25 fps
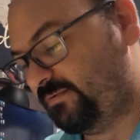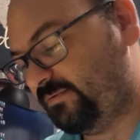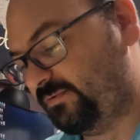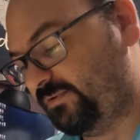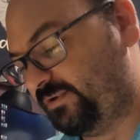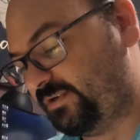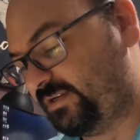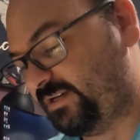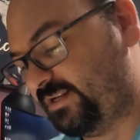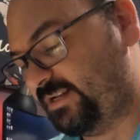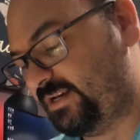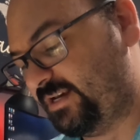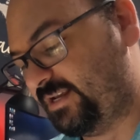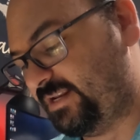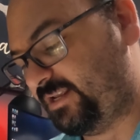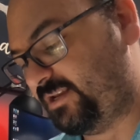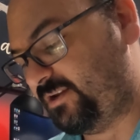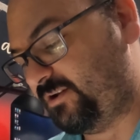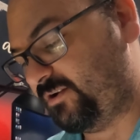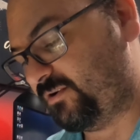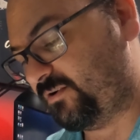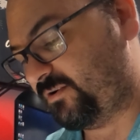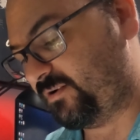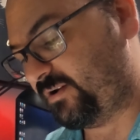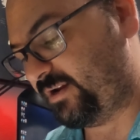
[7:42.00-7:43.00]
I'm looking at
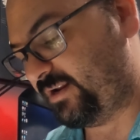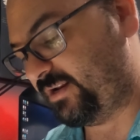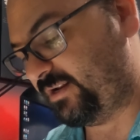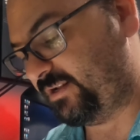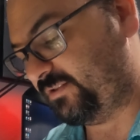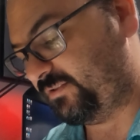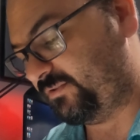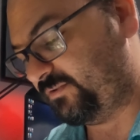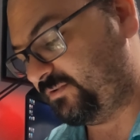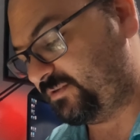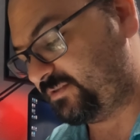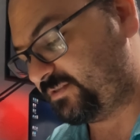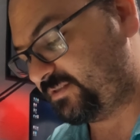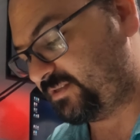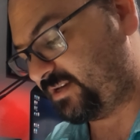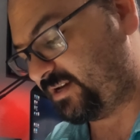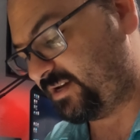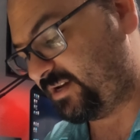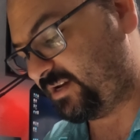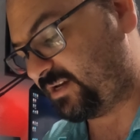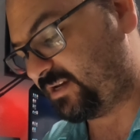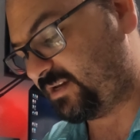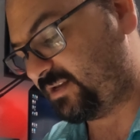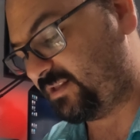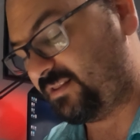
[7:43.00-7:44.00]
here, and it looks
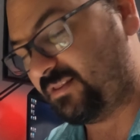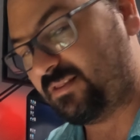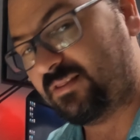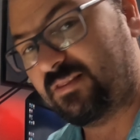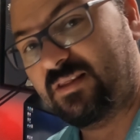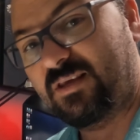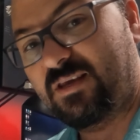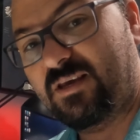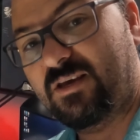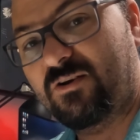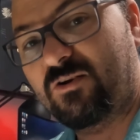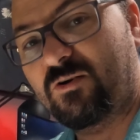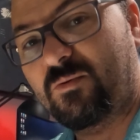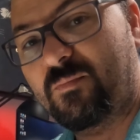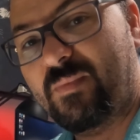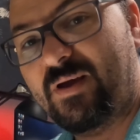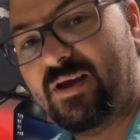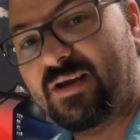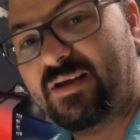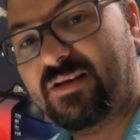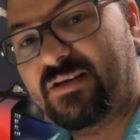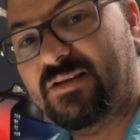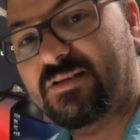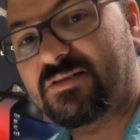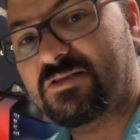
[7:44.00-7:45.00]
like the inner
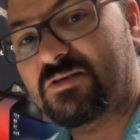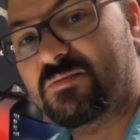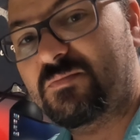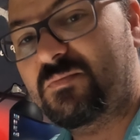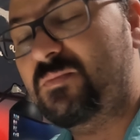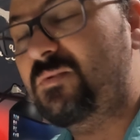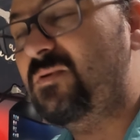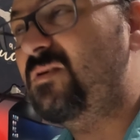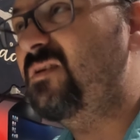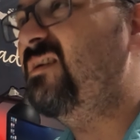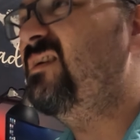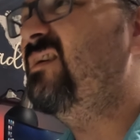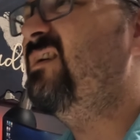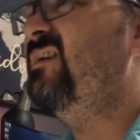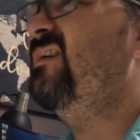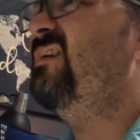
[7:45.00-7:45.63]
mechanism